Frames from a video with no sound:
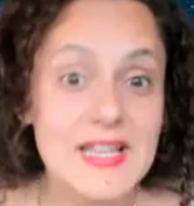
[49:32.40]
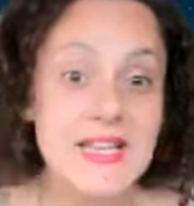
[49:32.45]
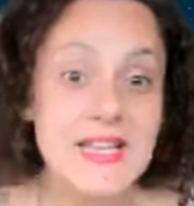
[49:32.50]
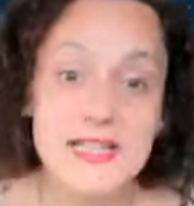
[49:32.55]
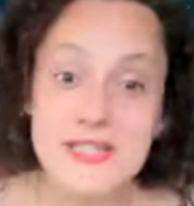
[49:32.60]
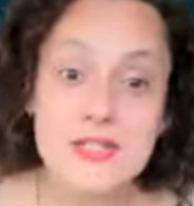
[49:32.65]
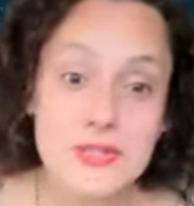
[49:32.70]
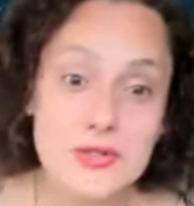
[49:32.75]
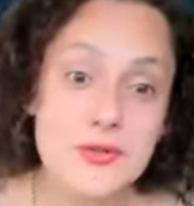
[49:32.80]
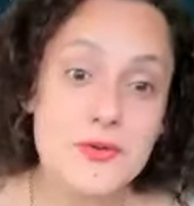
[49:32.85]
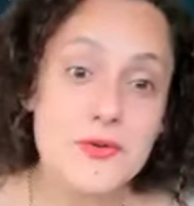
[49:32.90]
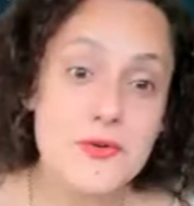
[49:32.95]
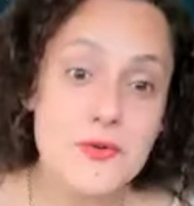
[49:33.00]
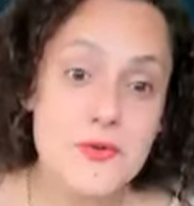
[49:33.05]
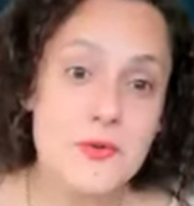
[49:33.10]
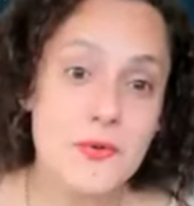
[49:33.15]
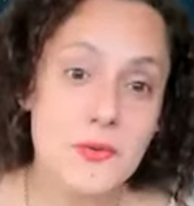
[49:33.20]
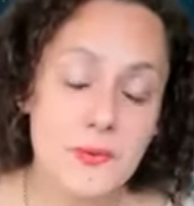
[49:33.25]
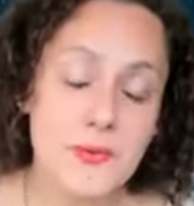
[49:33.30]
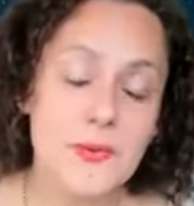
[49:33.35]
it's in true. the
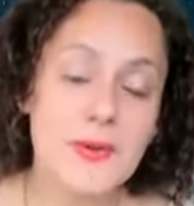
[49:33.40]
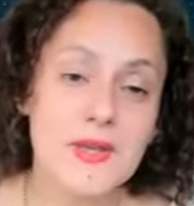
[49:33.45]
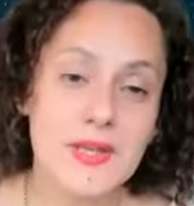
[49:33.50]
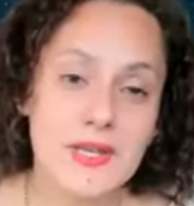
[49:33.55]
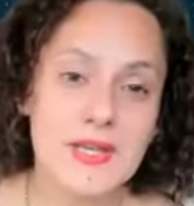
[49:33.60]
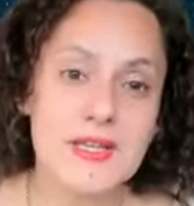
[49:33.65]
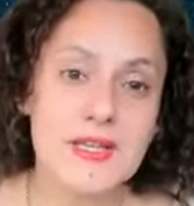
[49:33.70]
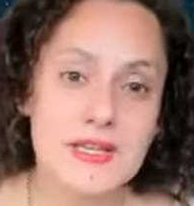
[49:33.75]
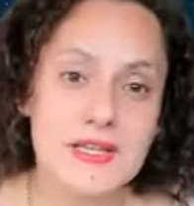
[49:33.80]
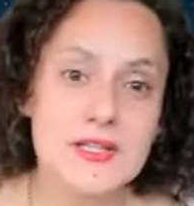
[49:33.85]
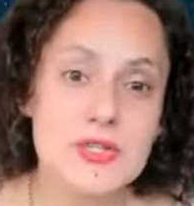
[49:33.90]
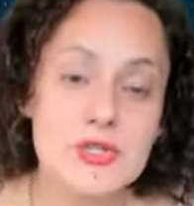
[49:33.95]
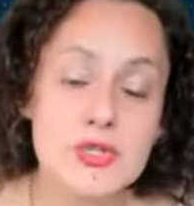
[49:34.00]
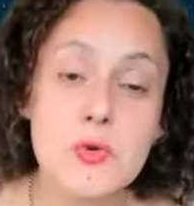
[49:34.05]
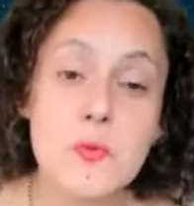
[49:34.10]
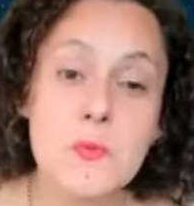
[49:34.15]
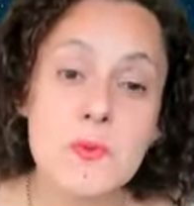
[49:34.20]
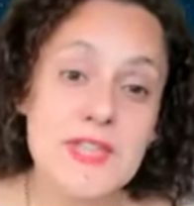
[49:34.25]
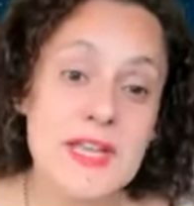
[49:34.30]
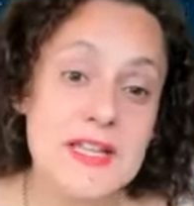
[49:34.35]
format of you know it's
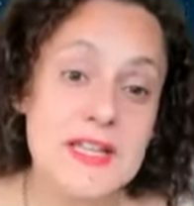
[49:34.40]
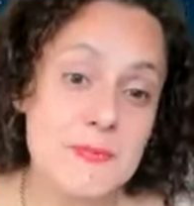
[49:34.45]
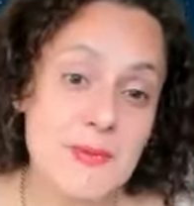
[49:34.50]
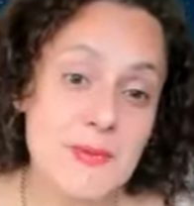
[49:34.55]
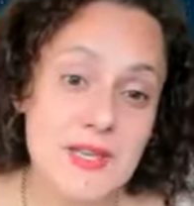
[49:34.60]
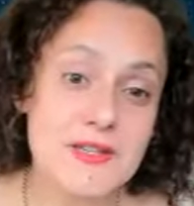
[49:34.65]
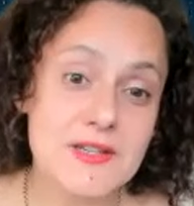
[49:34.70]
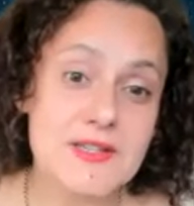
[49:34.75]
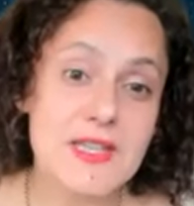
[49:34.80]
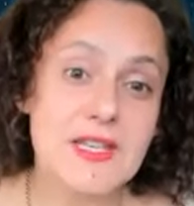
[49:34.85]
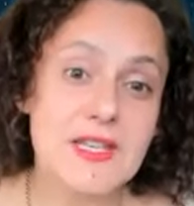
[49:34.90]
your true. companions. that's because